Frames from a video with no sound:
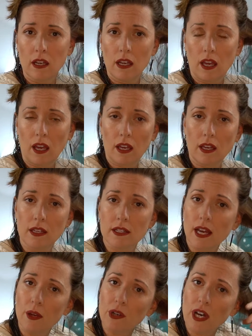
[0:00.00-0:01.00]
And
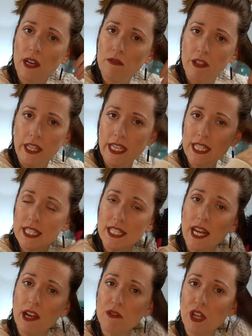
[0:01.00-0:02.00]
I will have links
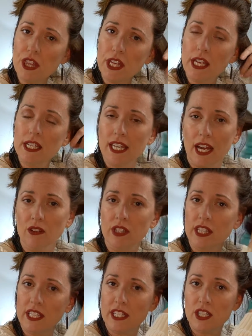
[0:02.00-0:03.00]
to everything down
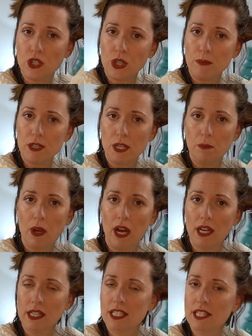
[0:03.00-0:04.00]
in the description
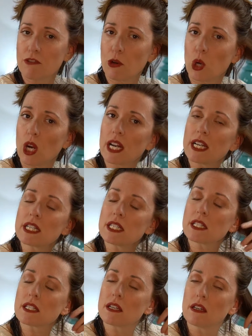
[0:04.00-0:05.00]
box, of course.
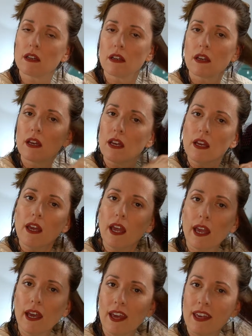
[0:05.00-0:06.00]

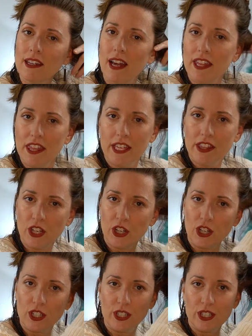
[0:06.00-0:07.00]
And I think the
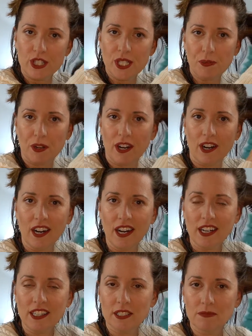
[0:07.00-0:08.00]
curlers
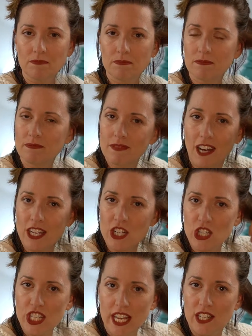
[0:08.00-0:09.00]
were
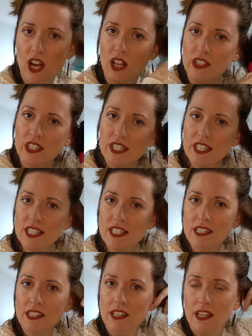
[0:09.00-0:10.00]
under $10.
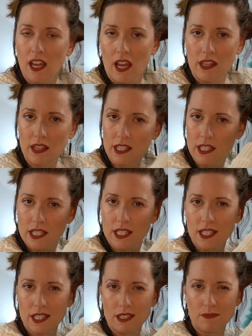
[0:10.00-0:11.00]
And this
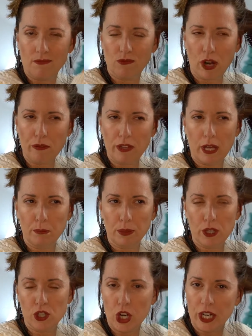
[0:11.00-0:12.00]
Revlon
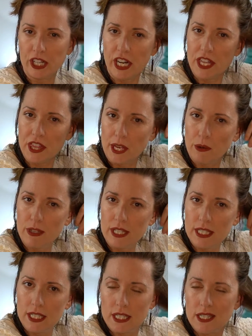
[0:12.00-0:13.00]
blow dryer I think
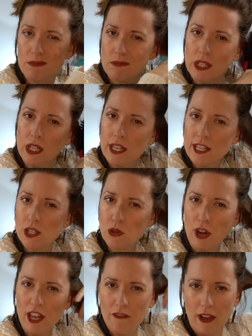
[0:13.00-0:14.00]
was
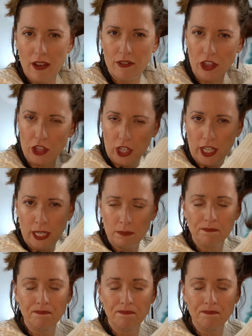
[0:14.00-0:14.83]
25 or 30.